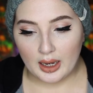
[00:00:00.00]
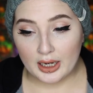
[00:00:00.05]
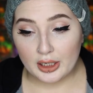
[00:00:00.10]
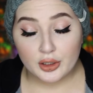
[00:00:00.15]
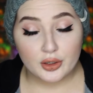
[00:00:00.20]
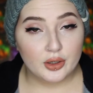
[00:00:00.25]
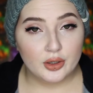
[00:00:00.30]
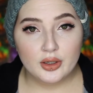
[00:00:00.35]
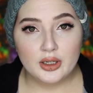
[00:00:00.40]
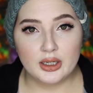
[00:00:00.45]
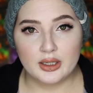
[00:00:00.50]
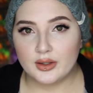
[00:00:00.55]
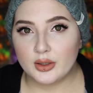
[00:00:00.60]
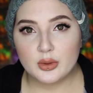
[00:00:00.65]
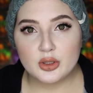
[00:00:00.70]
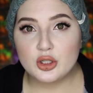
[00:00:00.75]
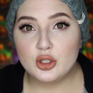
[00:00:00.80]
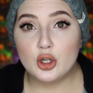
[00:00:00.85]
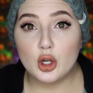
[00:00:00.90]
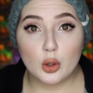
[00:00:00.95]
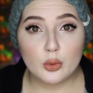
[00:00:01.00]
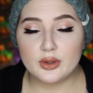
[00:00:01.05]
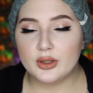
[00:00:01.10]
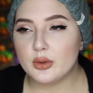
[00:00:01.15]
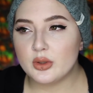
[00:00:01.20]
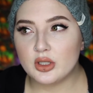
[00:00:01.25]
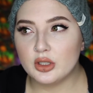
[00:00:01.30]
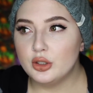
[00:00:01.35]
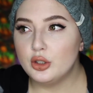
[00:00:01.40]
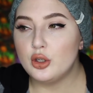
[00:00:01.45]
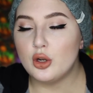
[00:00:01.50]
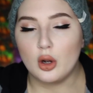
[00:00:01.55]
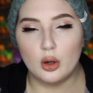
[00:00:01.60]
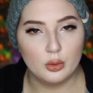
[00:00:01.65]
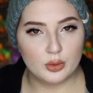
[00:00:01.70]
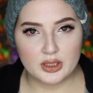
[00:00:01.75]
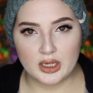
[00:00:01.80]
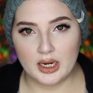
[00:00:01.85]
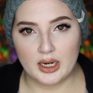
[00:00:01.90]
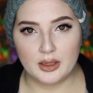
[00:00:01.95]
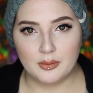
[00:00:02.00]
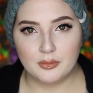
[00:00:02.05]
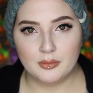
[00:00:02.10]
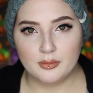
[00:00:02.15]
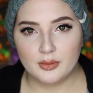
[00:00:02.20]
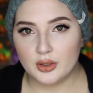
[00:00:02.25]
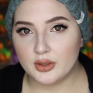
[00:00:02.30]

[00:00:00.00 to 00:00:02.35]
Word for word: I couldn't. There was no time.